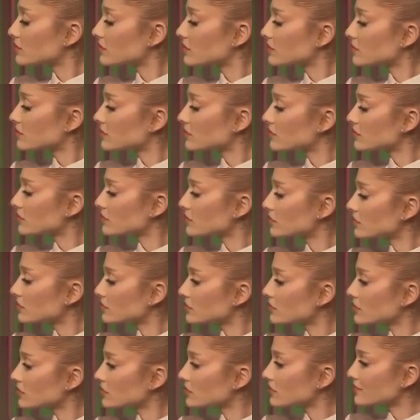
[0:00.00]

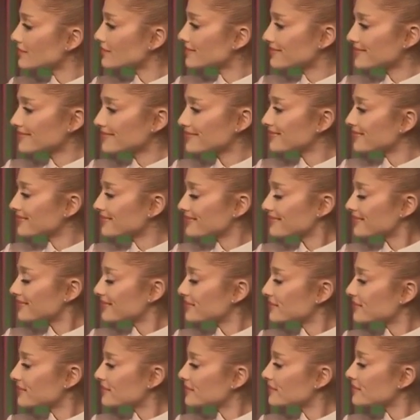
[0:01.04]

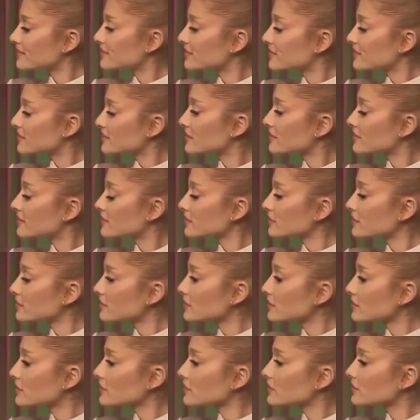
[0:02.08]

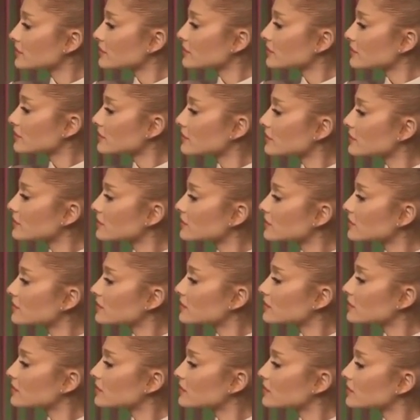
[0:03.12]

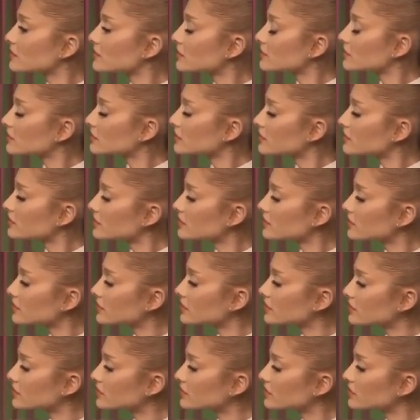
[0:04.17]

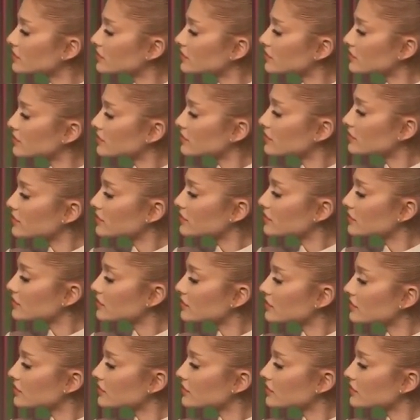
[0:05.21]
This person isn't speaking.